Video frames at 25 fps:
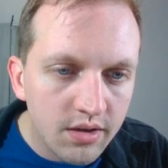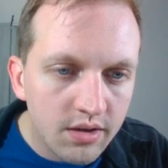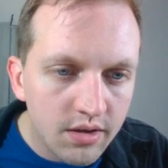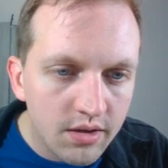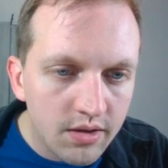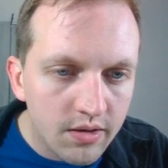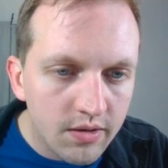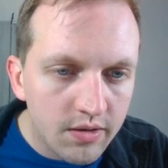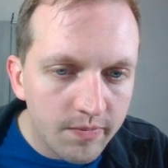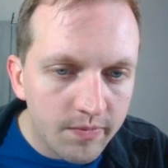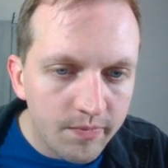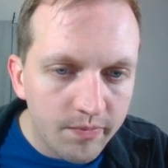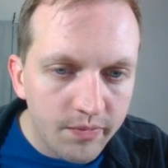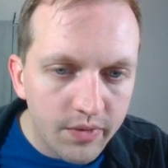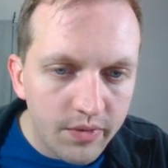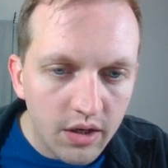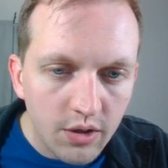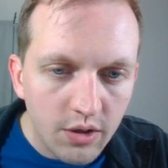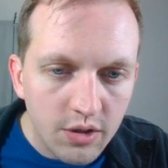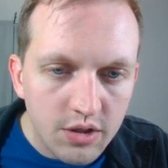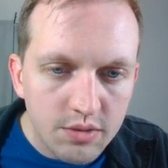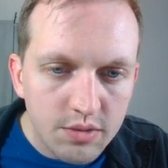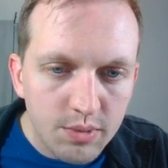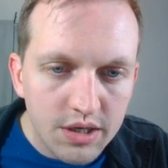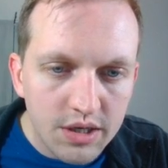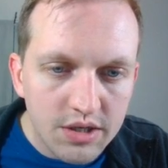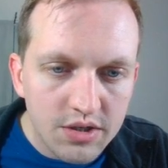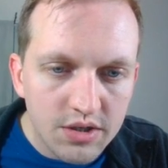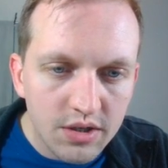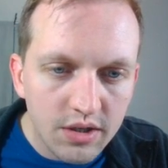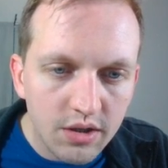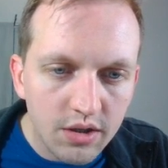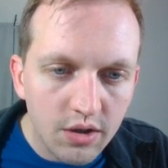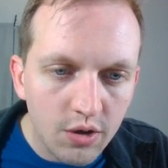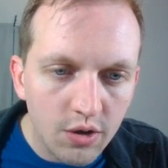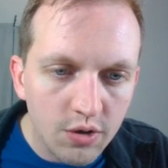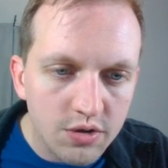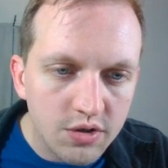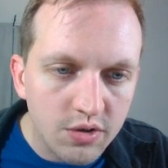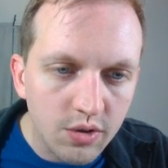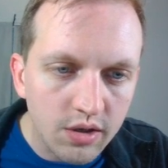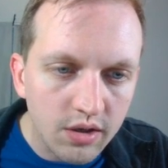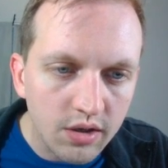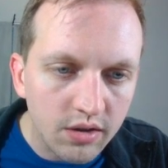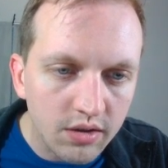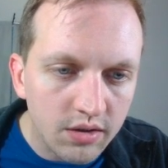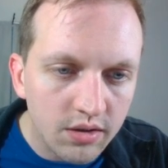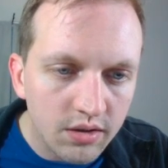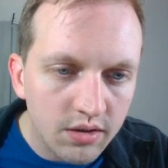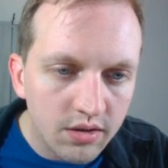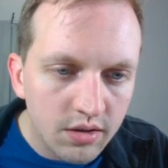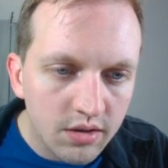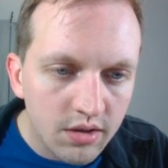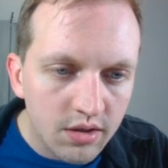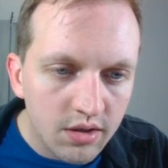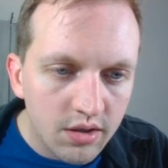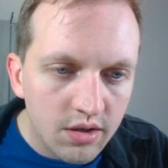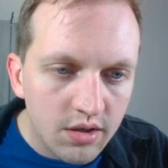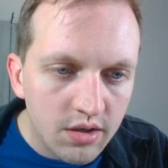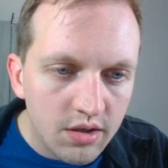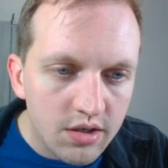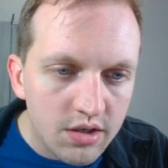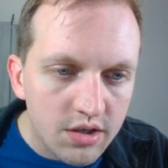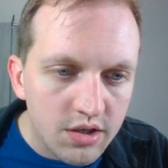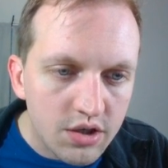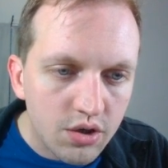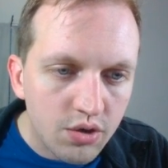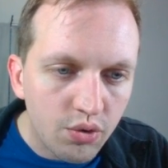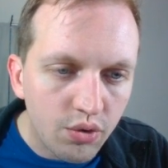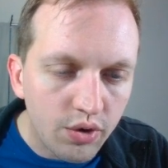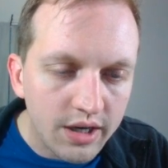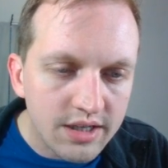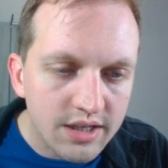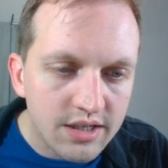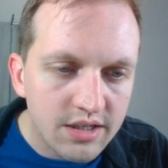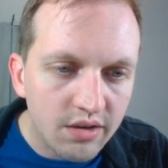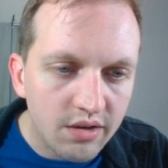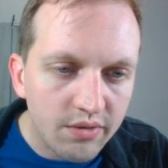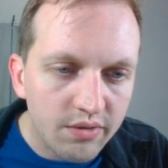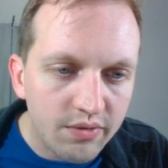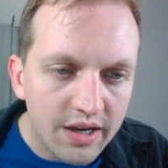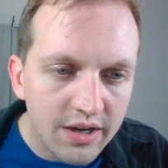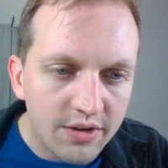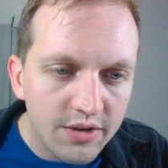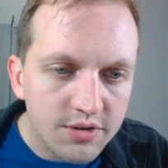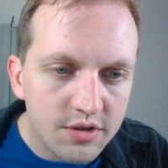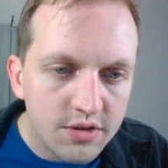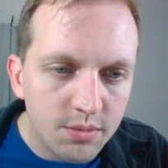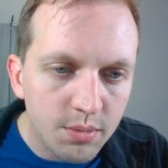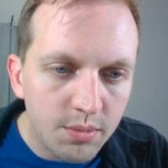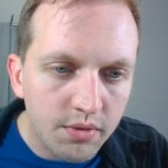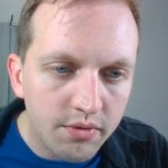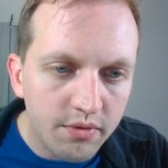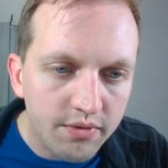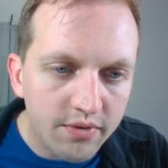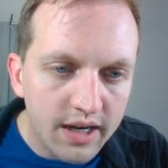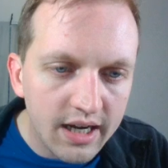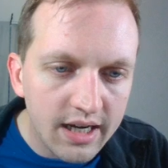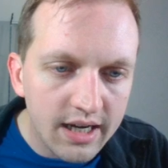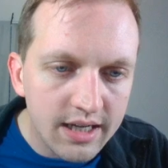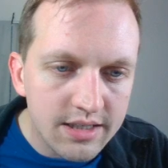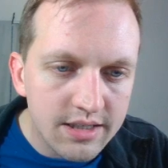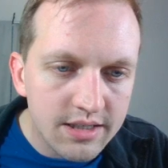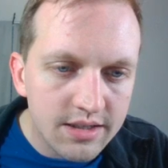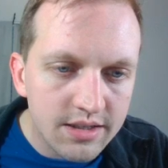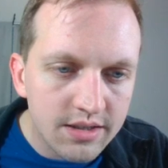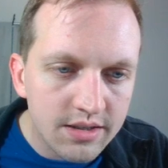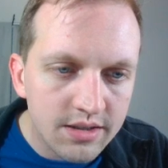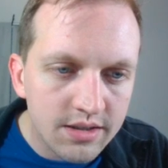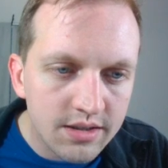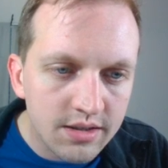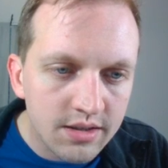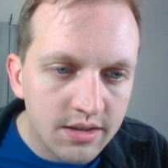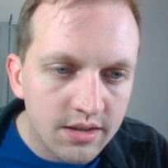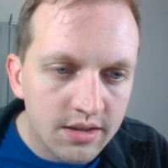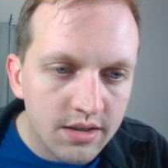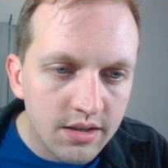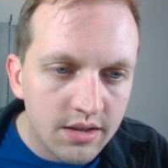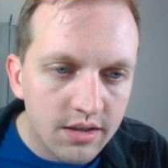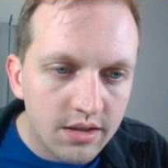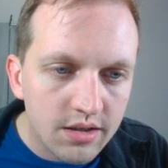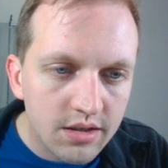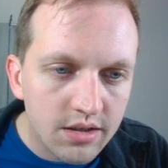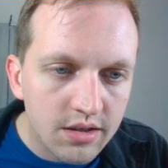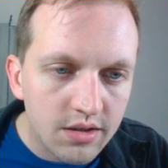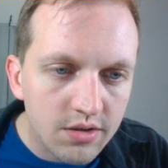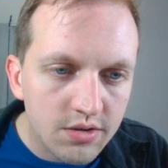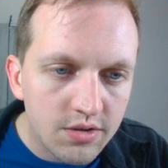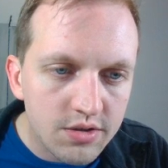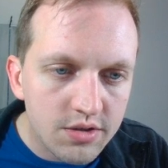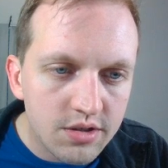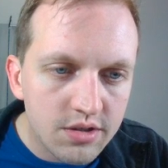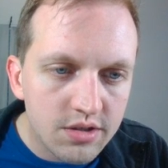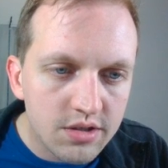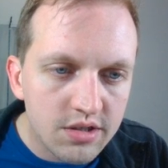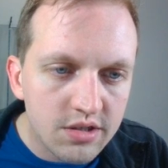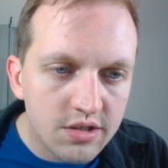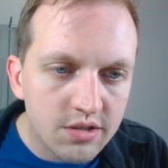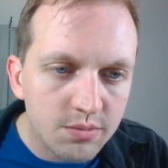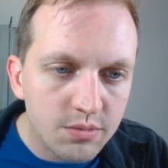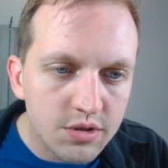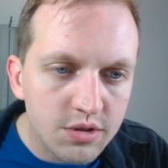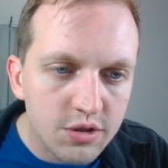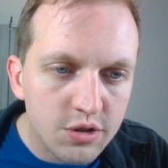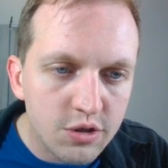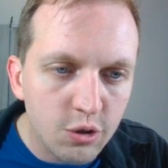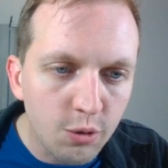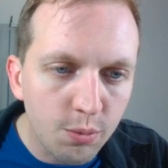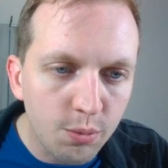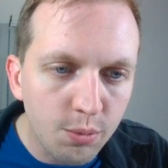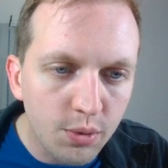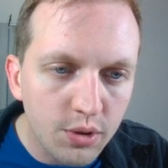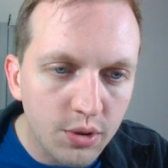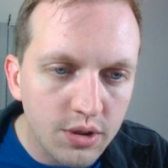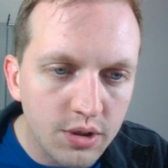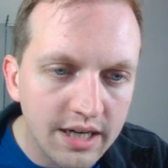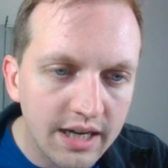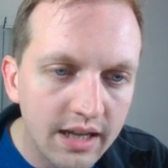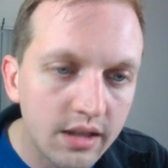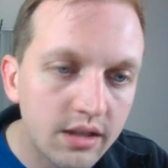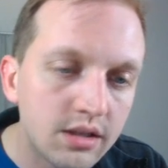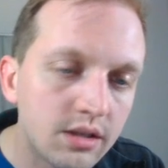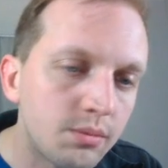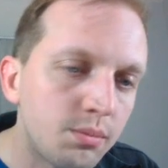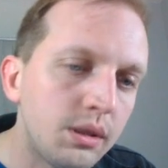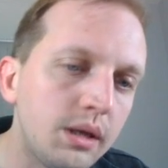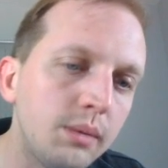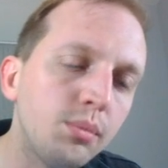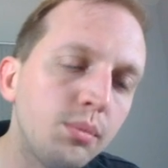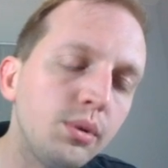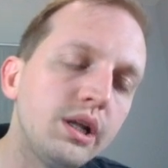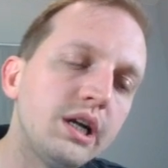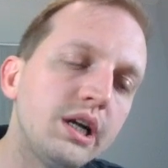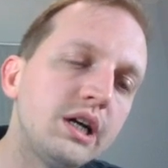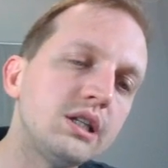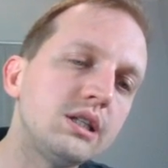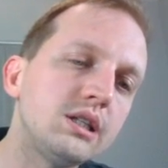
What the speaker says: You know, especially those who can just crank stuff out super fast. There's some super talented people out there.